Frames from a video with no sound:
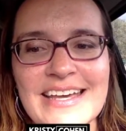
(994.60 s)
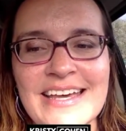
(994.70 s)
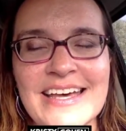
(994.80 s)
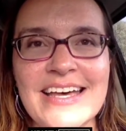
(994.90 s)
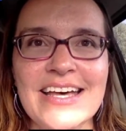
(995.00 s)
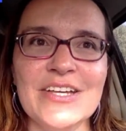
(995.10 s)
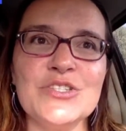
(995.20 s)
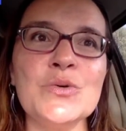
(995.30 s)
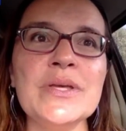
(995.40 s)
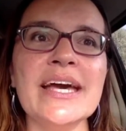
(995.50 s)
So yeah,
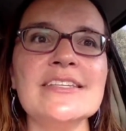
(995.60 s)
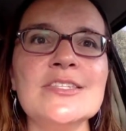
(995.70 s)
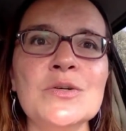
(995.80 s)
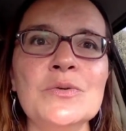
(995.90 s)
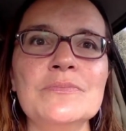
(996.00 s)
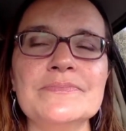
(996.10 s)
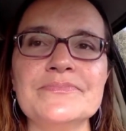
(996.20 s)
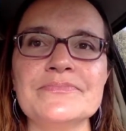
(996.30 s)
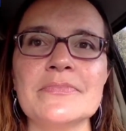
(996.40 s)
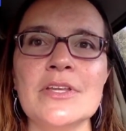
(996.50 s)
so
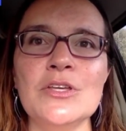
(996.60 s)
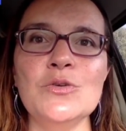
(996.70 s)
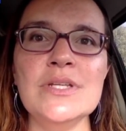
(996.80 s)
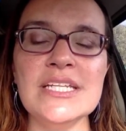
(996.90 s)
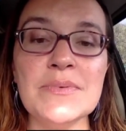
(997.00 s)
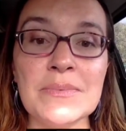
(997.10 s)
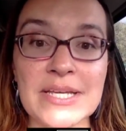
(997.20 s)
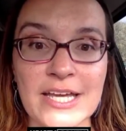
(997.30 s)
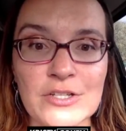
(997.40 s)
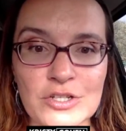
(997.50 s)
you need to be able to get
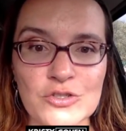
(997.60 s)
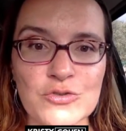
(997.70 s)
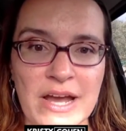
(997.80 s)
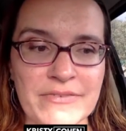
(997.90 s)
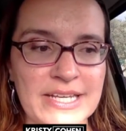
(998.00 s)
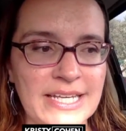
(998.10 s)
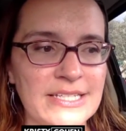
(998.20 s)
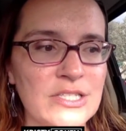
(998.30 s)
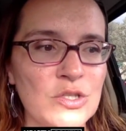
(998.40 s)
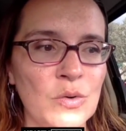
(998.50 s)
traffic. And so
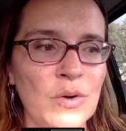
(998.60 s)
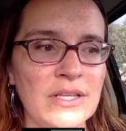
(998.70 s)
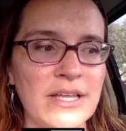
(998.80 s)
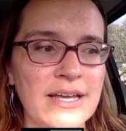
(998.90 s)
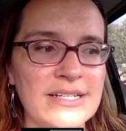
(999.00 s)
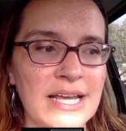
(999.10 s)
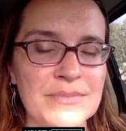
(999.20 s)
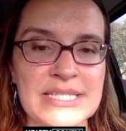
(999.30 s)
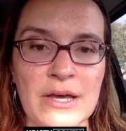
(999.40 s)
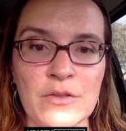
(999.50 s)
a lot of times now,
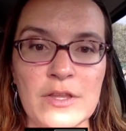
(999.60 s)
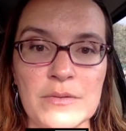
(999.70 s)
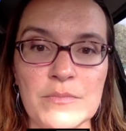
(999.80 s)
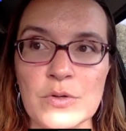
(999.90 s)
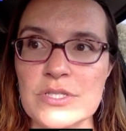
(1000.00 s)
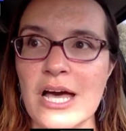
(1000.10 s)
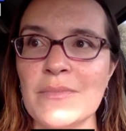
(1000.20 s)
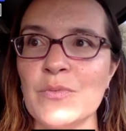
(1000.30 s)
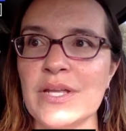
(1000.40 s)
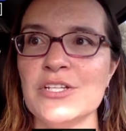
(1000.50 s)
the most common way to
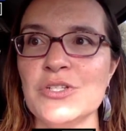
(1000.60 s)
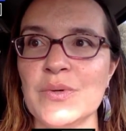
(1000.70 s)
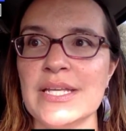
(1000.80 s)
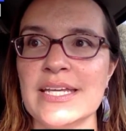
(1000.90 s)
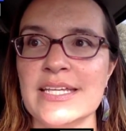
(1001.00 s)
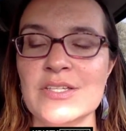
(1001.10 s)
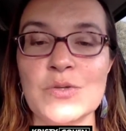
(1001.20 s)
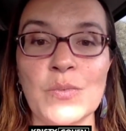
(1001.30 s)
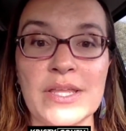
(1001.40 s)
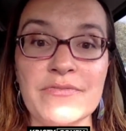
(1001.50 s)
do it is with
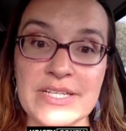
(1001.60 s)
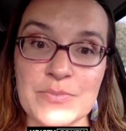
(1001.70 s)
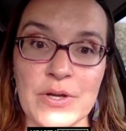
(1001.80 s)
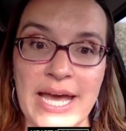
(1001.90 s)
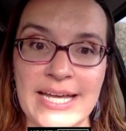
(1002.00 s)
Facebook ads.